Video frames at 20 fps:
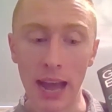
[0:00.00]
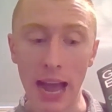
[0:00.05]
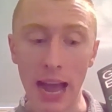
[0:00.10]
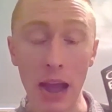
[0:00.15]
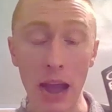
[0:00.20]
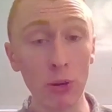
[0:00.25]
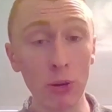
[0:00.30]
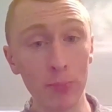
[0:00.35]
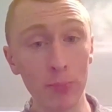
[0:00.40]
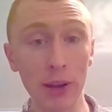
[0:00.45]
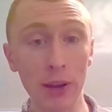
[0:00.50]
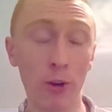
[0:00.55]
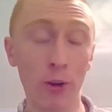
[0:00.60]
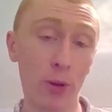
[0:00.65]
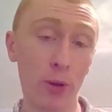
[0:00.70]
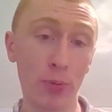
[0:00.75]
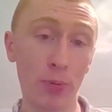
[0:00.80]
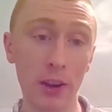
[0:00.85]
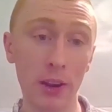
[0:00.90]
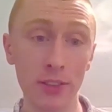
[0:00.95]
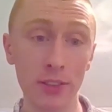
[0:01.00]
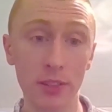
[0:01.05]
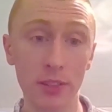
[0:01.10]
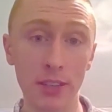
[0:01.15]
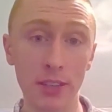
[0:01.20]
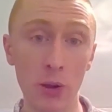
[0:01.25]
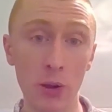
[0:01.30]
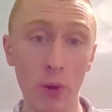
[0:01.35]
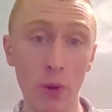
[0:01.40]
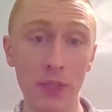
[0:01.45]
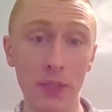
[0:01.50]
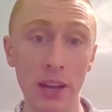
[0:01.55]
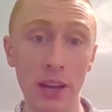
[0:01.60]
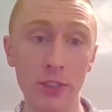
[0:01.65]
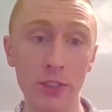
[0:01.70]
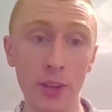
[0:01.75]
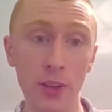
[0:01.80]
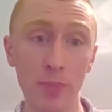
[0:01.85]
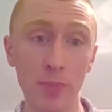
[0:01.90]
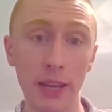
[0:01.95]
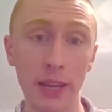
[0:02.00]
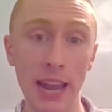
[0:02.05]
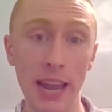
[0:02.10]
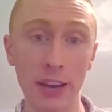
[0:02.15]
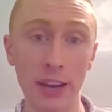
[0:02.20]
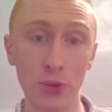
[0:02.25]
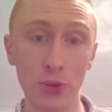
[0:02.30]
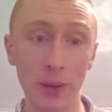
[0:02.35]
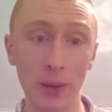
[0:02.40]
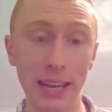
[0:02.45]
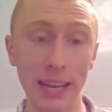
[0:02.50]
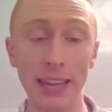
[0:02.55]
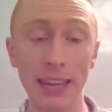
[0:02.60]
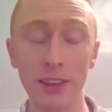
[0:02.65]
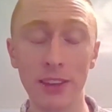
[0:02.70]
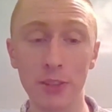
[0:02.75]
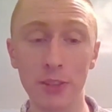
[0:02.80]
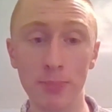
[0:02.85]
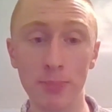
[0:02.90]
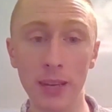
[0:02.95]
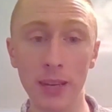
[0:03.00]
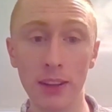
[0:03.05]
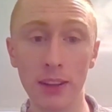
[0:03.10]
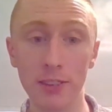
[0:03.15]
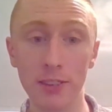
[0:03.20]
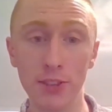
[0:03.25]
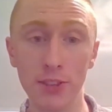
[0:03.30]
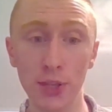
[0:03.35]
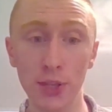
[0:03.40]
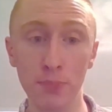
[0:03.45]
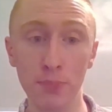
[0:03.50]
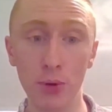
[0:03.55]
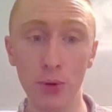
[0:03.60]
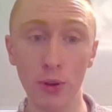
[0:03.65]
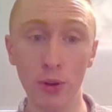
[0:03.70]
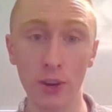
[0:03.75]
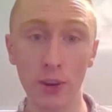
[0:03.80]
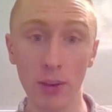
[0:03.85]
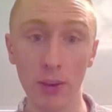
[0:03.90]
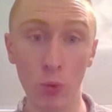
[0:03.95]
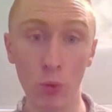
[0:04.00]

I would be hard pressed to say what that something actually is, because this book,